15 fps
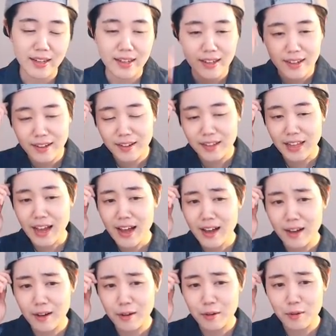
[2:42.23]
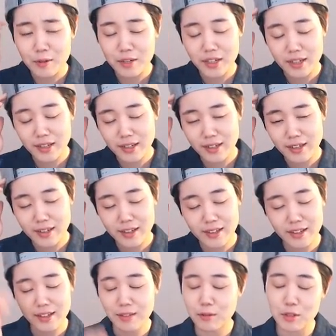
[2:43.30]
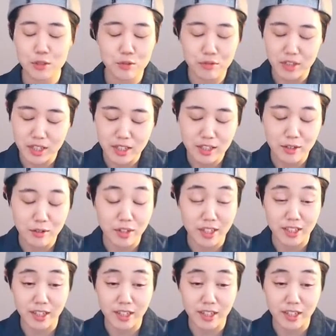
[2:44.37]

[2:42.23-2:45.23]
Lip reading: now it was really